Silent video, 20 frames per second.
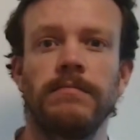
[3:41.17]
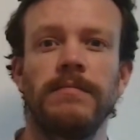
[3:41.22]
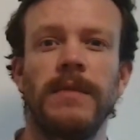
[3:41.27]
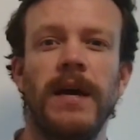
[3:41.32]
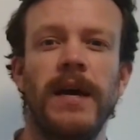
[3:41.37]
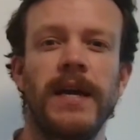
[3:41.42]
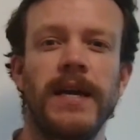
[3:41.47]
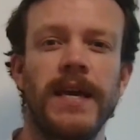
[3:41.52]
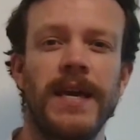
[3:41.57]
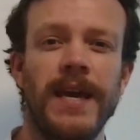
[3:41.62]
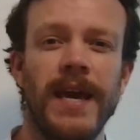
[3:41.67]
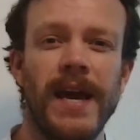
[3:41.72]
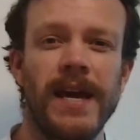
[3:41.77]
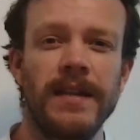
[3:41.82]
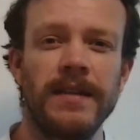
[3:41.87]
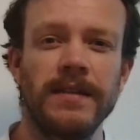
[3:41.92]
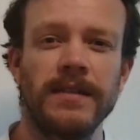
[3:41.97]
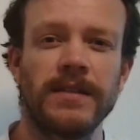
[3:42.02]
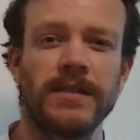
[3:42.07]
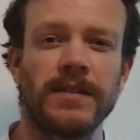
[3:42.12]

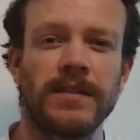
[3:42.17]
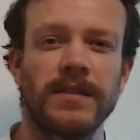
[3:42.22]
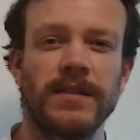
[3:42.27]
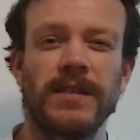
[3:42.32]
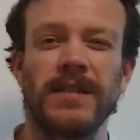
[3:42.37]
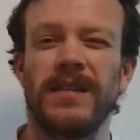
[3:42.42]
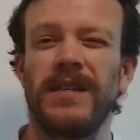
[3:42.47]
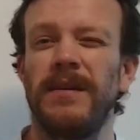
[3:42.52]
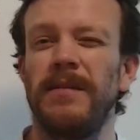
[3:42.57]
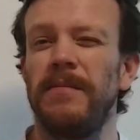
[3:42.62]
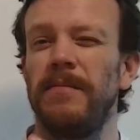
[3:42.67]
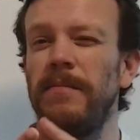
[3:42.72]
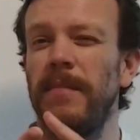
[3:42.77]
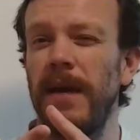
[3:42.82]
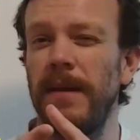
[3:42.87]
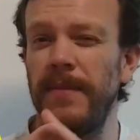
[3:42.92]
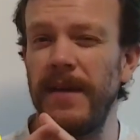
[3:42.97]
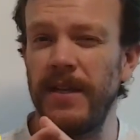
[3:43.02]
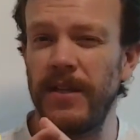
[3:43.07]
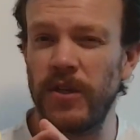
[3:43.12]
against,
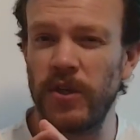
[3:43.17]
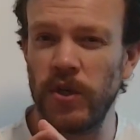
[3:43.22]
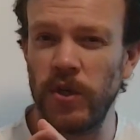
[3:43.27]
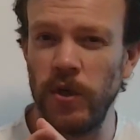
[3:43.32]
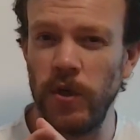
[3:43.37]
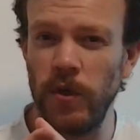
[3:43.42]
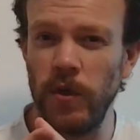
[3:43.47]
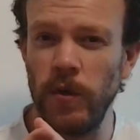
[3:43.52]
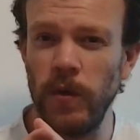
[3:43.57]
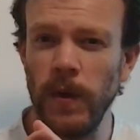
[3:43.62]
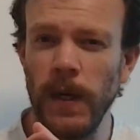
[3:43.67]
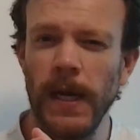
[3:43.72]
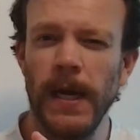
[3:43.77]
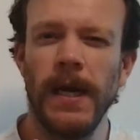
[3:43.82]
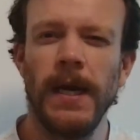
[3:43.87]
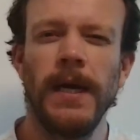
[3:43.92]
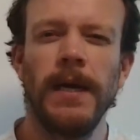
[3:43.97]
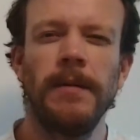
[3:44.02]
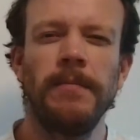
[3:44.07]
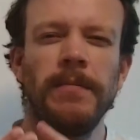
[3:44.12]
maybe to,
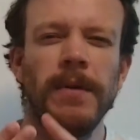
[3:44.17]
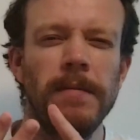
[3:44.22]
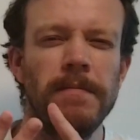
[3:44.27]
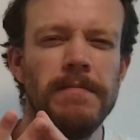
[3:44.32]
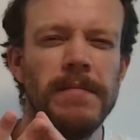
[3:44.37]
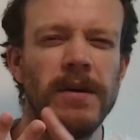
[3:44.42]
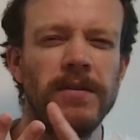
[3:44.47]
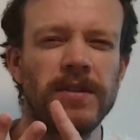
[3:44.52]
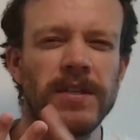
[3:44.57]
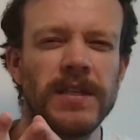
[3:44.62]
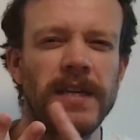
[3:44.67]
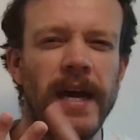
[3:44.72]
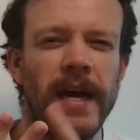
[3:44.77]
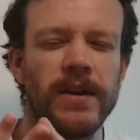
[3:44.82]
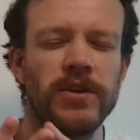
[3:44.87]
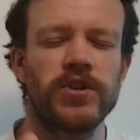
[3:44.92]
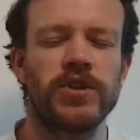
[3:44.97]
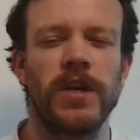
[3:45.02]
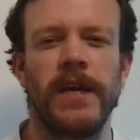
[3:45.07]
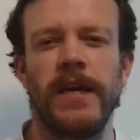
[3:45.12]
but most
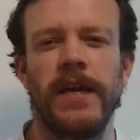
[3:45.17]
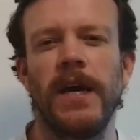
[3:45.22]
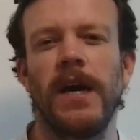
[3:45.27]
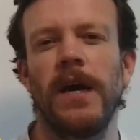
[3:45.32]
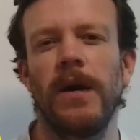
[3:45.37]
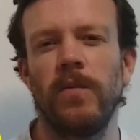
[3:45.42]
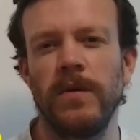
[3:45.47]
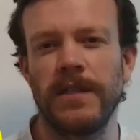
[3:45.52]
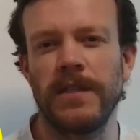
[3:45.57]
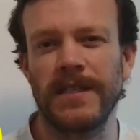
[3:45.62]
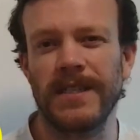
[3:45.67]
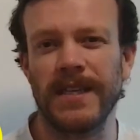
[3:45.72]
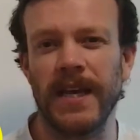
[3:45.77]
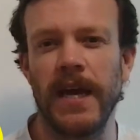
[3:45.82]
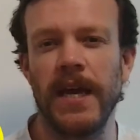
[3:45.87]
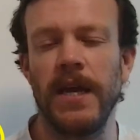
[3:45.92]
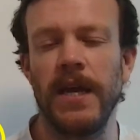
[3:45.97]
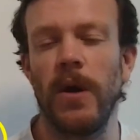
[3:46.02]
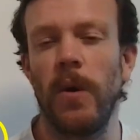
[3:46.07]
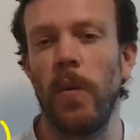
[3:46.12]
naturally I would
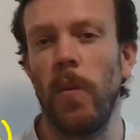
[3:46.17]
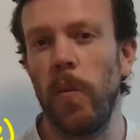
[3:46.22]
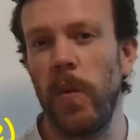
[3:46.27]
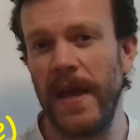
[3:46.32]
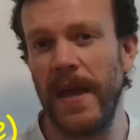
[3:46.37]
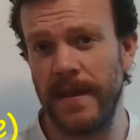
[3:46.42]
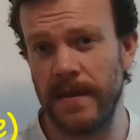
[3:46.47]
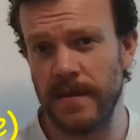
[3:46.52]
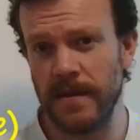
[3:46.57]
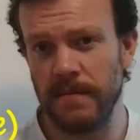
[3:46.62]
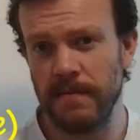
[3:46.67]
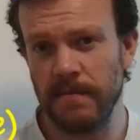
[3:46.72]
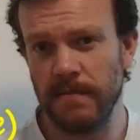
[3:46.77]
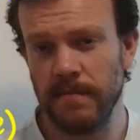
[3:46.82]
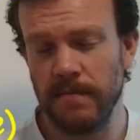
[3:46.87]
say with.